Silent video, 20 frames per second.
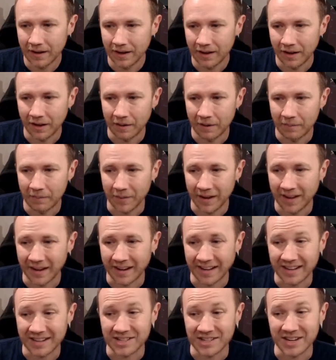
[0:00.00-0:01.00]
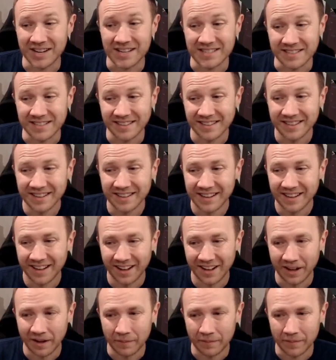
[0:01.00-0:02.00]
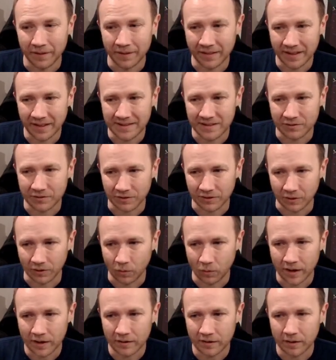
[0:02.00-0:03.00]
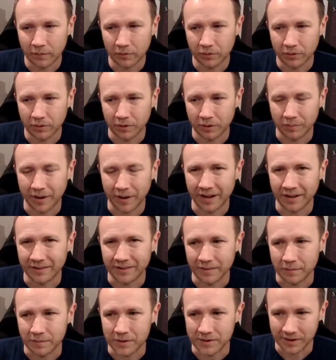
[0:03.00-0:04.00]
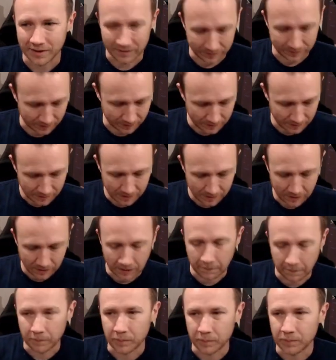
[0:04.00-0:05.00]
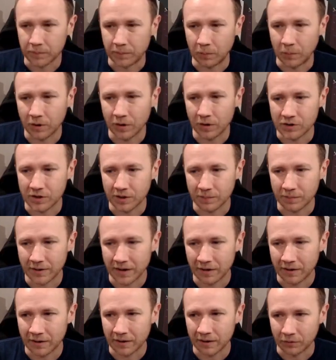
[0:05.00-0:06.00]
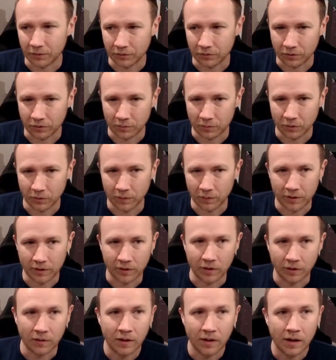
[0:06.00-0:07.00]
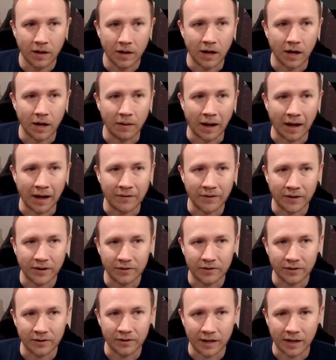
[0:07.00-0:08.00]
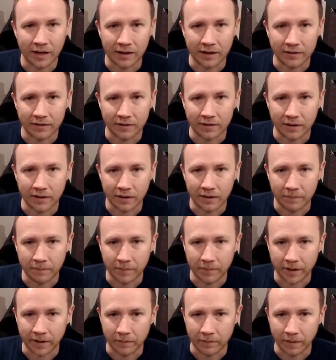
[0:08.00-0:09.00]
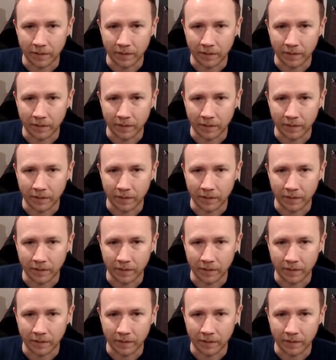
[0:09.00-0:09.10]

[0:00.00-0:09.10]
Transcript: um, and I get JSON. Um, now that's interesting. Why did double square brackets give me JSON? Um, we're going to jump down now to a terminal window. Uh, I've actually got, um, I